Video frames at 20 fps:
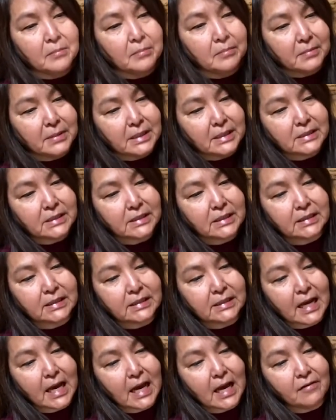it's good
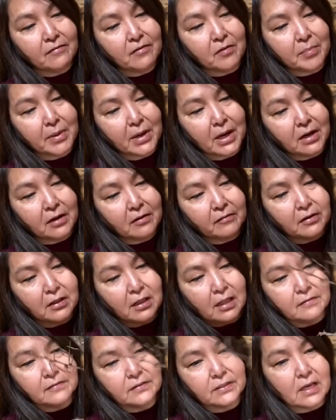to have a pair of
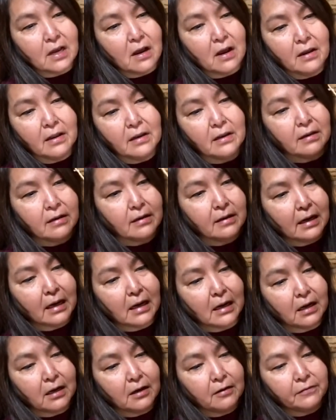gloves on
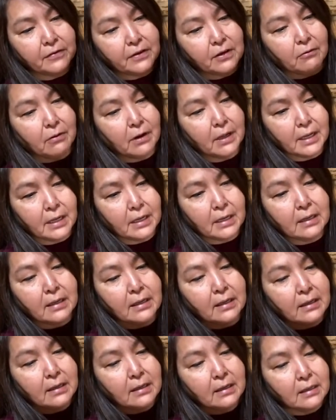if you want to
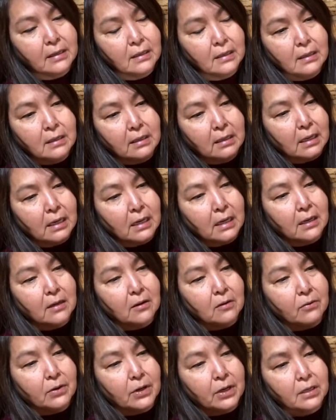
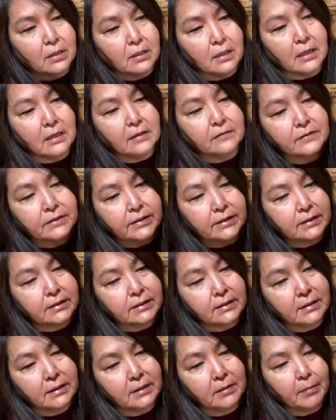wear gloves,
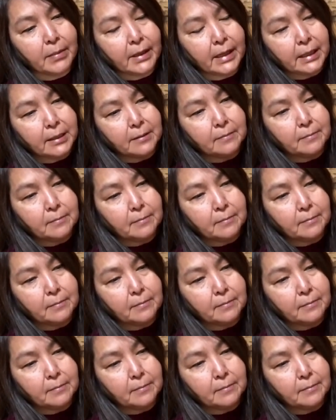but